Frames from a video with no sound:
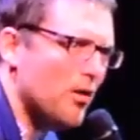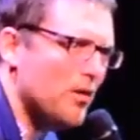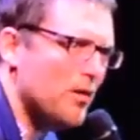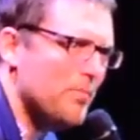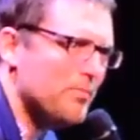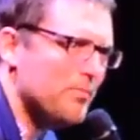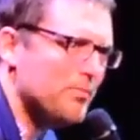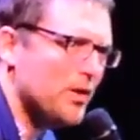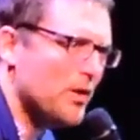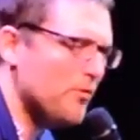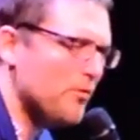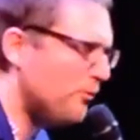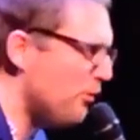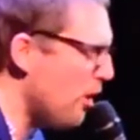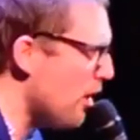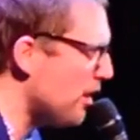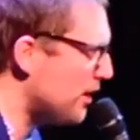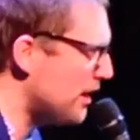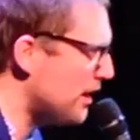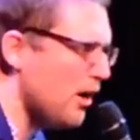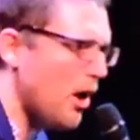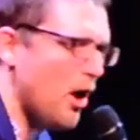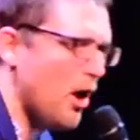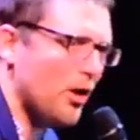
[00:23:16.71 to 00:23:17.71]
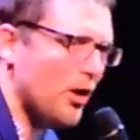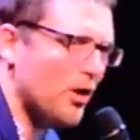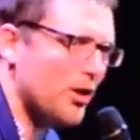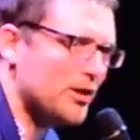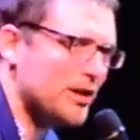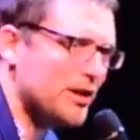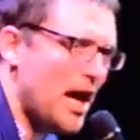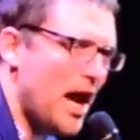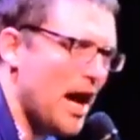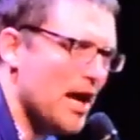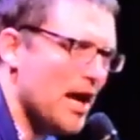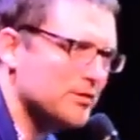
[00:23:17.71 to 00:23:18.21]
They're fucking all our
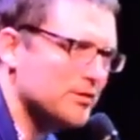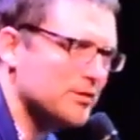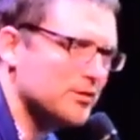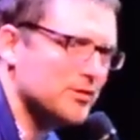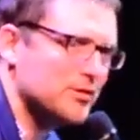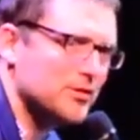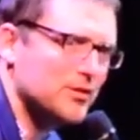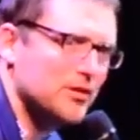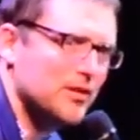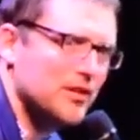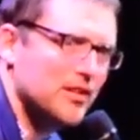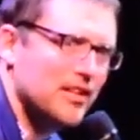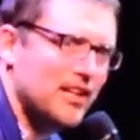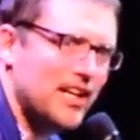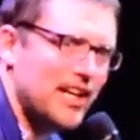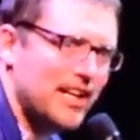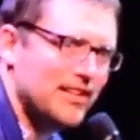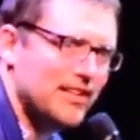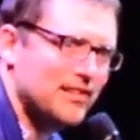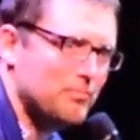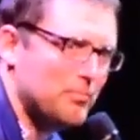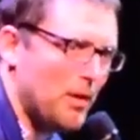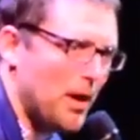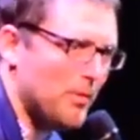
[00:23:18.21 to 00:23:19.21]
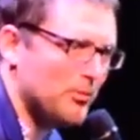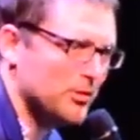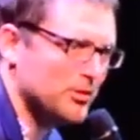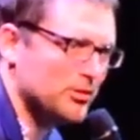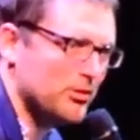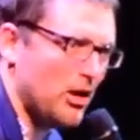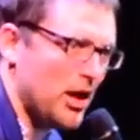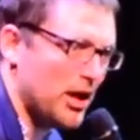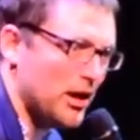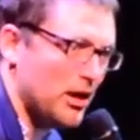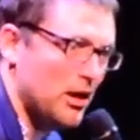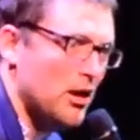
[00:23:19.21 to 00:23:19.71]
kids. And Bubbles like,